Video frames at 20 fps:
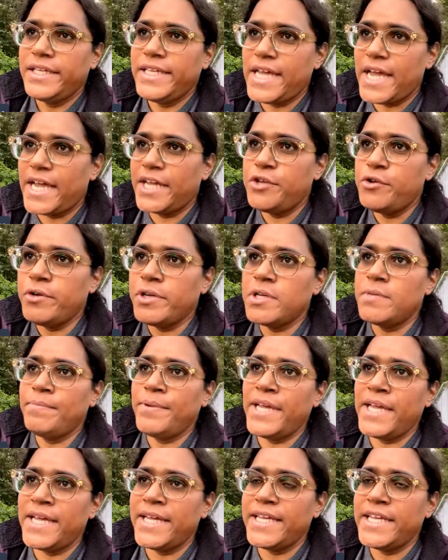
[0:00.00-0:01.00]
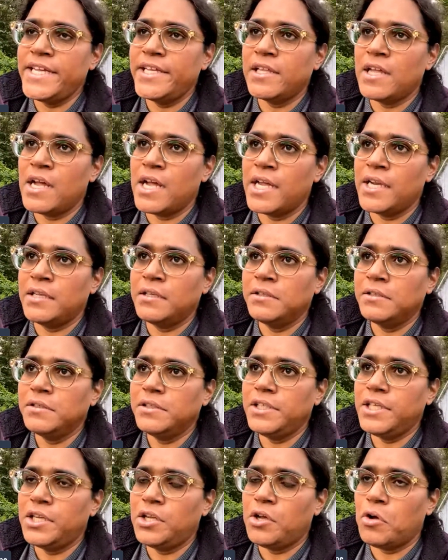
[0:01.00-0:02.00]
Yeah, you can pay Elon,
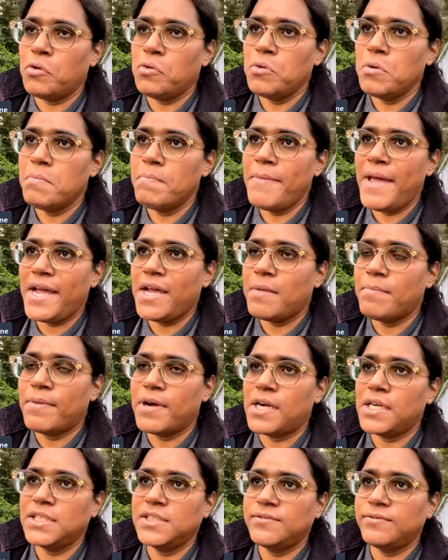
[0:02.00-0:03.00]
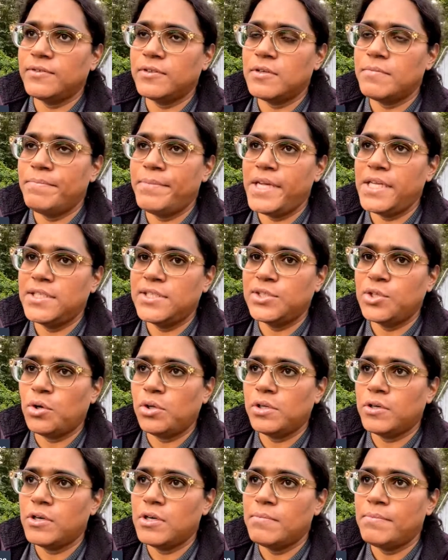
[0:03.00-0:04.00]
you know, mega bucks for a big
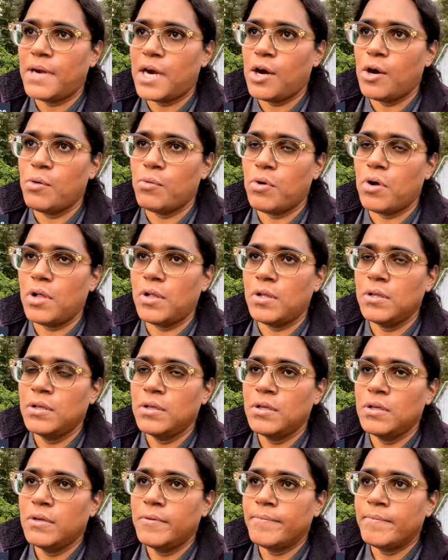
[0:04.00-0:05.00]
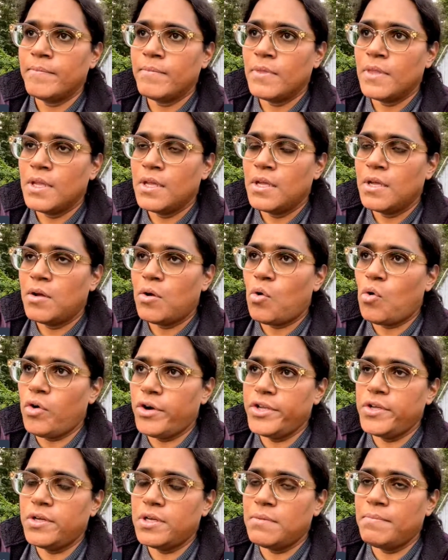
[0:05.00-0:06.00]
solar and Powerwall,
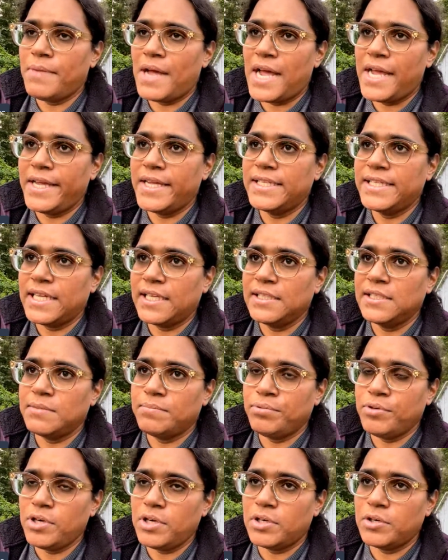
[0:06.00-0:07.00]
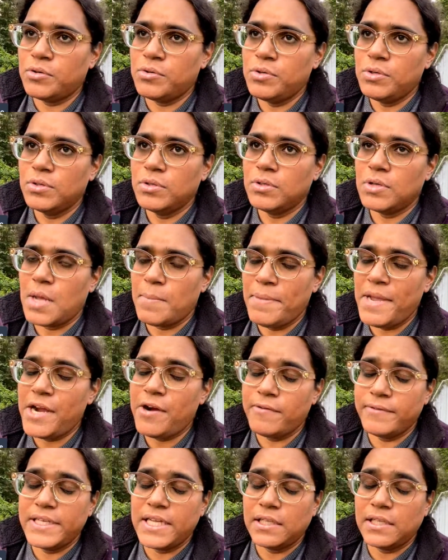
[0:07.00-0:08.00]
or you can buy a Delta Pro, a
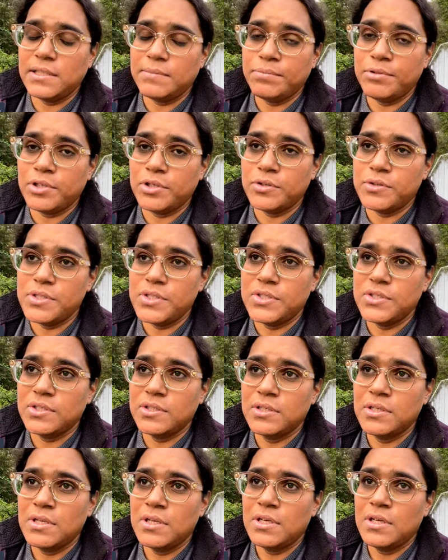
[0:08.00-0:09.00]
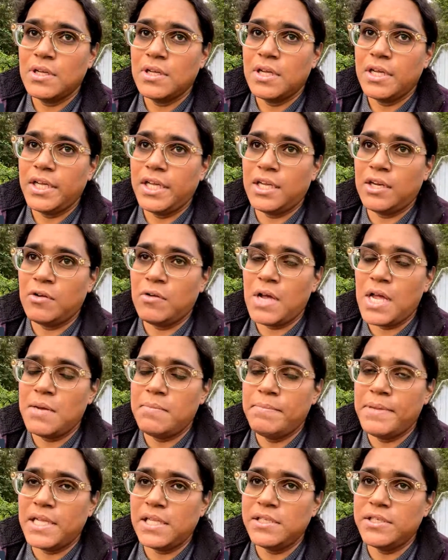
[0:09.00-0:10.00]
pair of Delta Pros, you know,
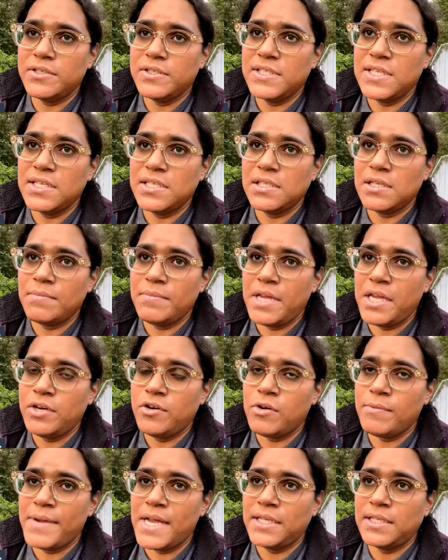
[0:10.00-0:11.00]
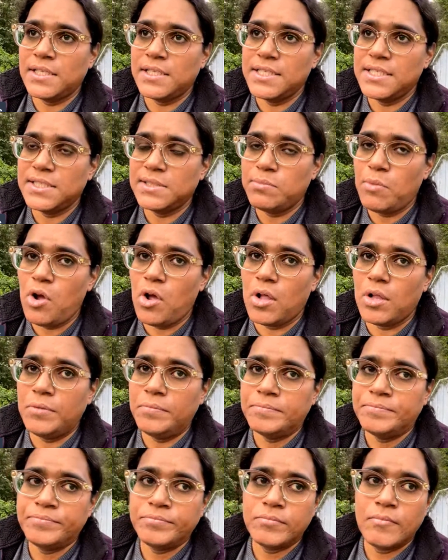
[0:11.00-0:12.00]
and build your system incrementally
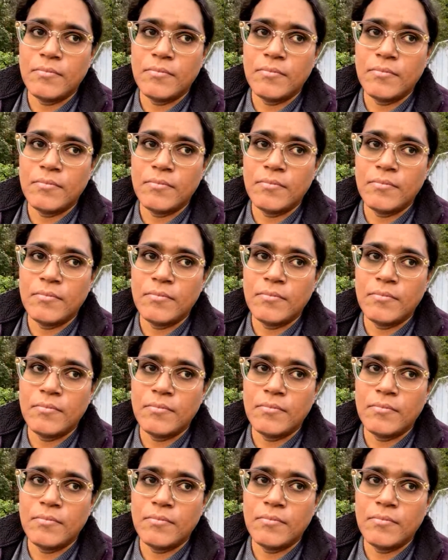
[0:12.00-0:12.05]
small